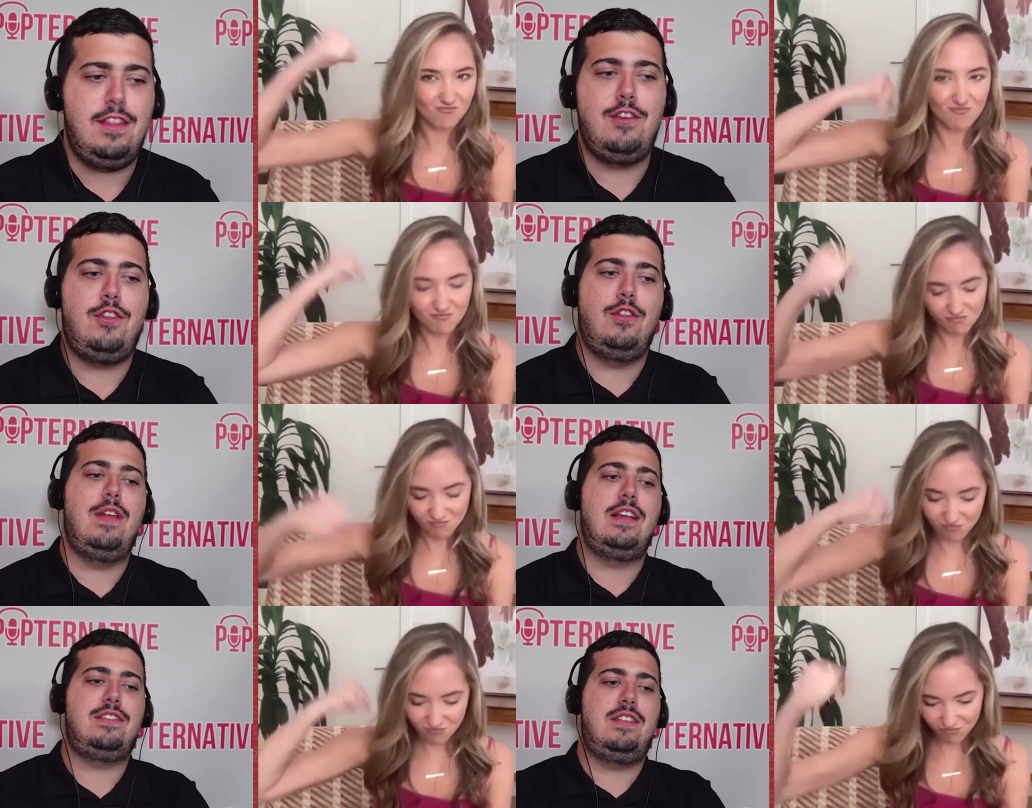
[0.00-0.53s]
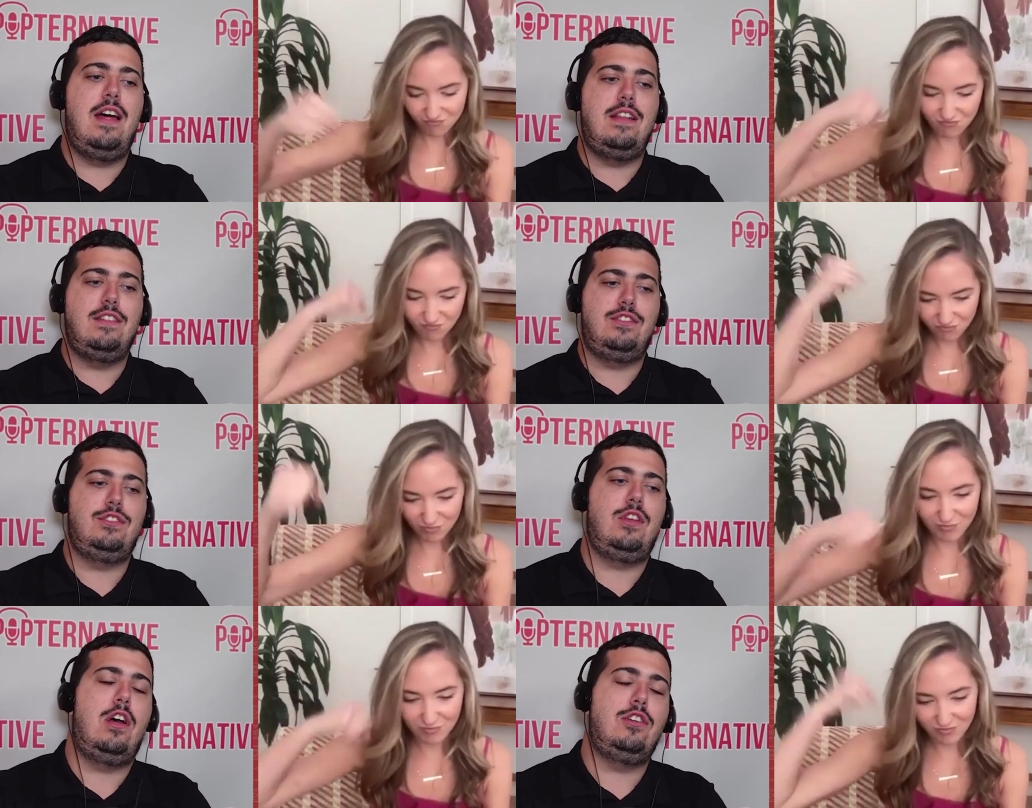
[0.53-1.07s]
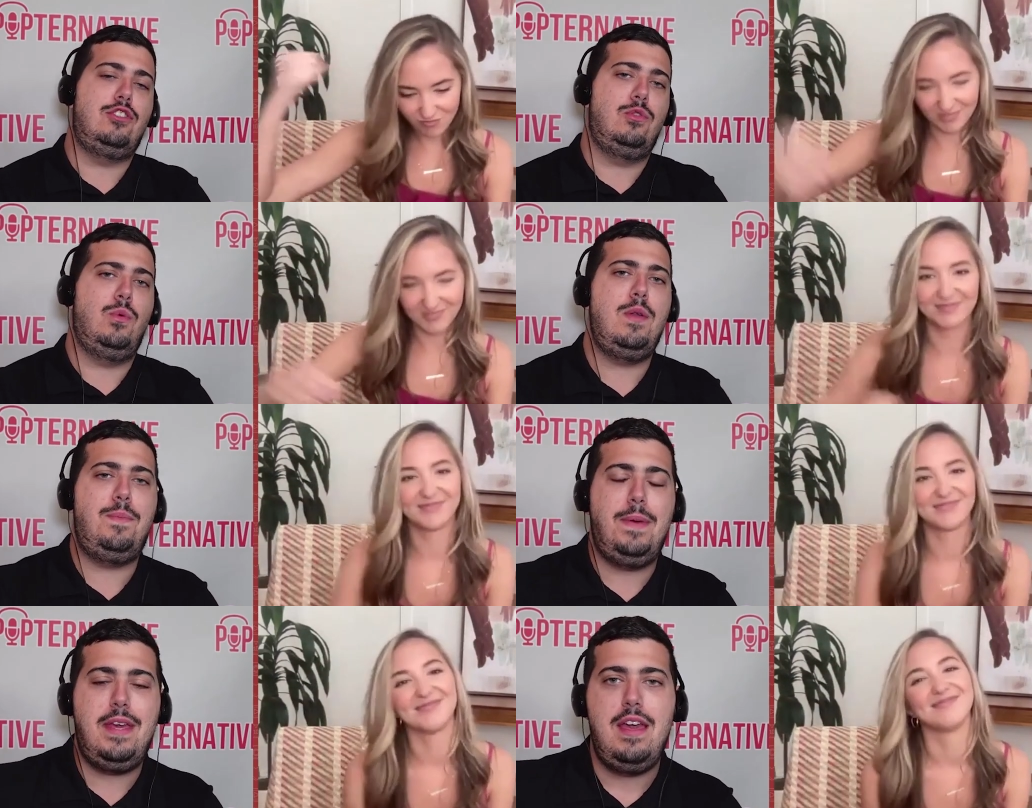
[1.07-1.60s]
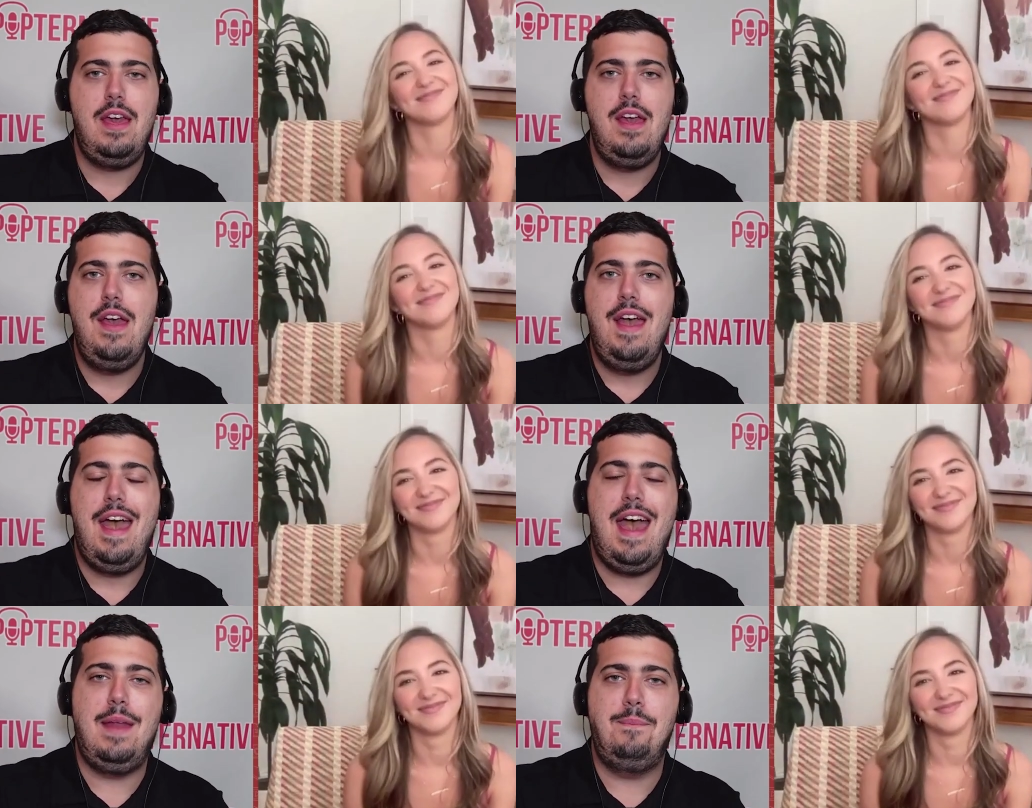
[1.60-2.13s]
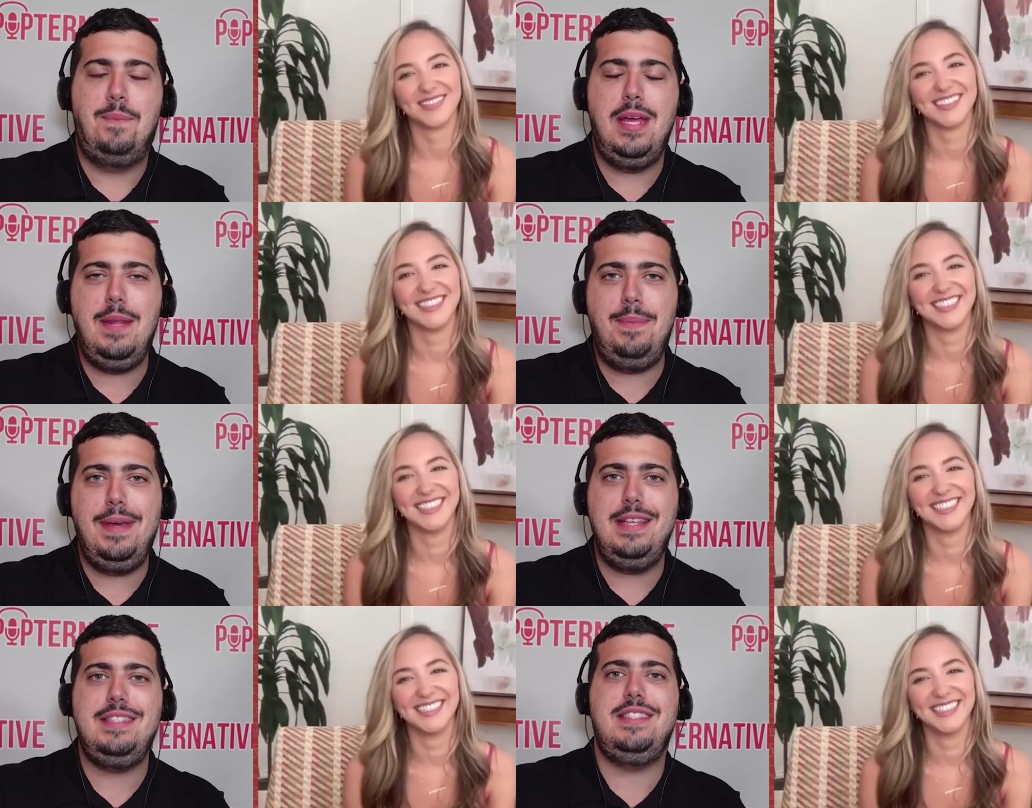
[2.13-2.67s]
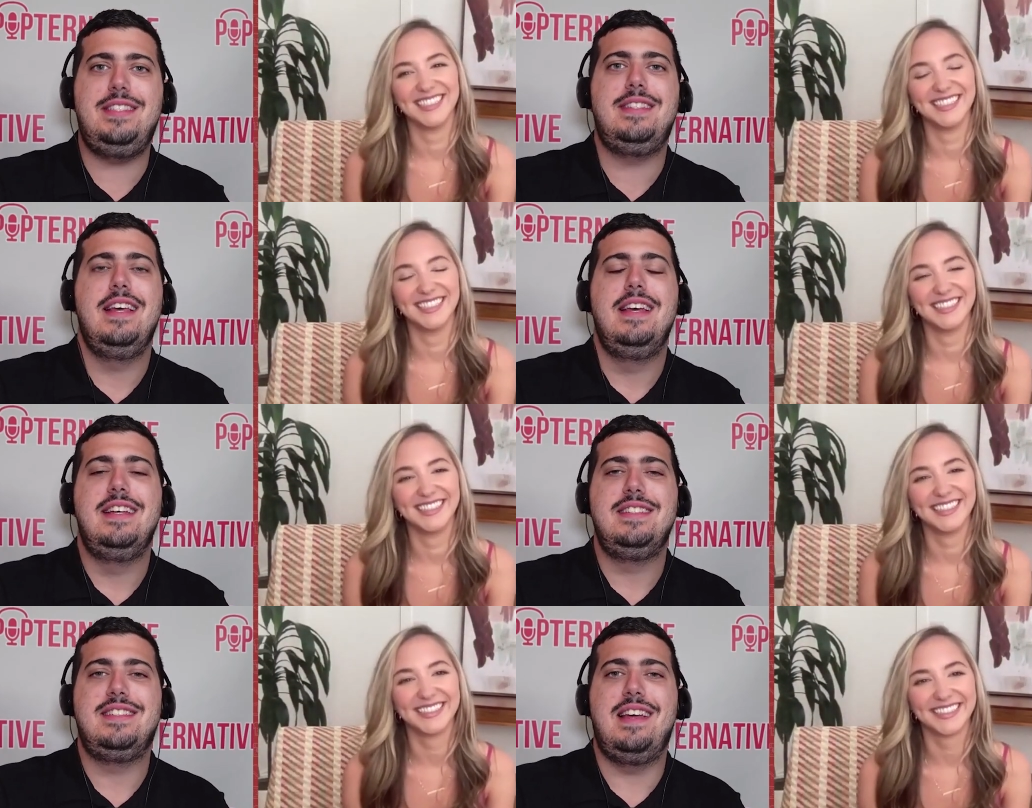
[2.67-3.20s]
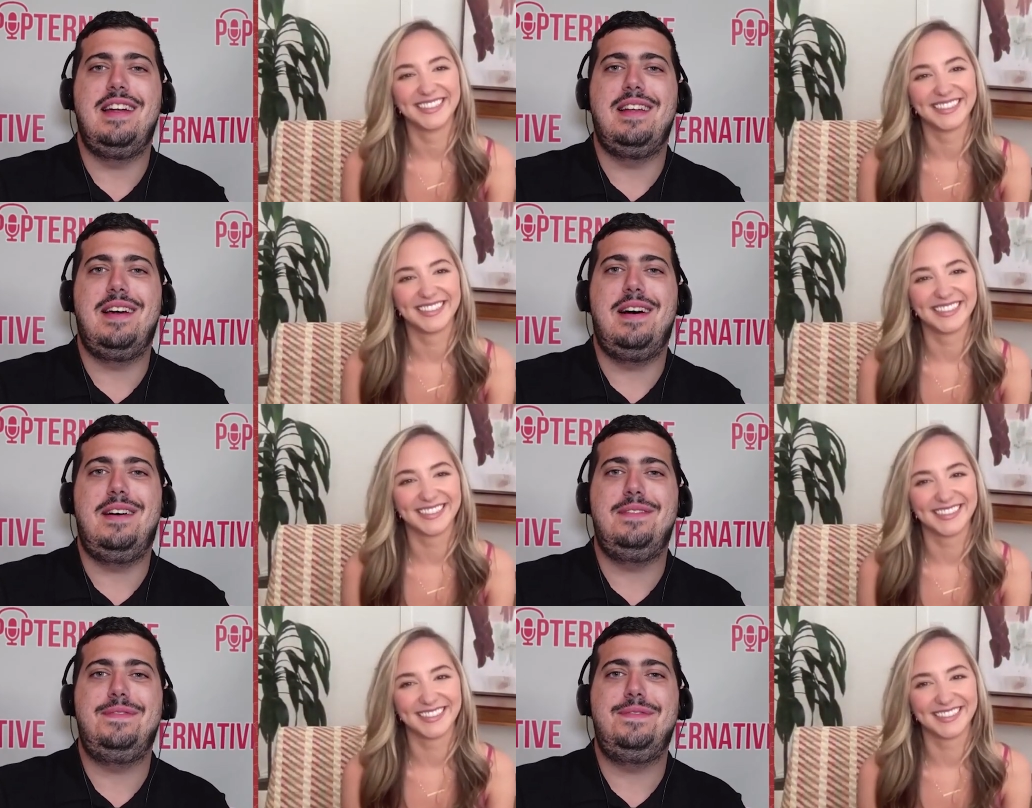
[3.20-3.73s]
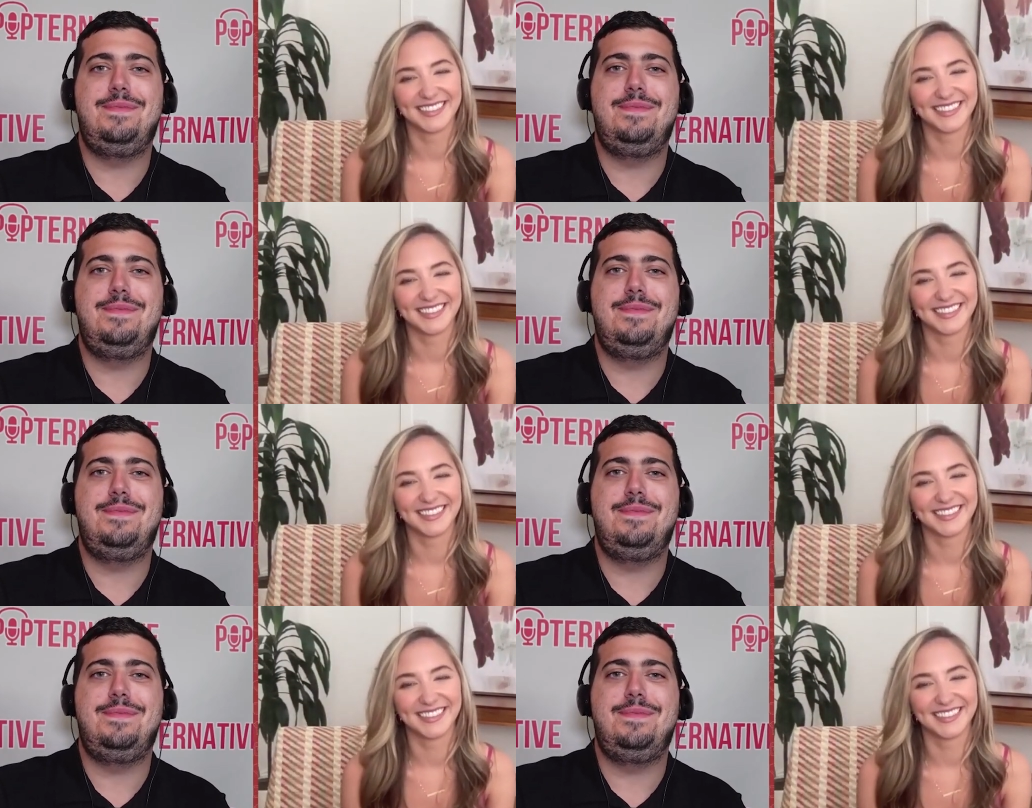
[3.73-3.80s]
Speaker 1: Until next time, this is Audrey Whitby and Peter Beats signing off.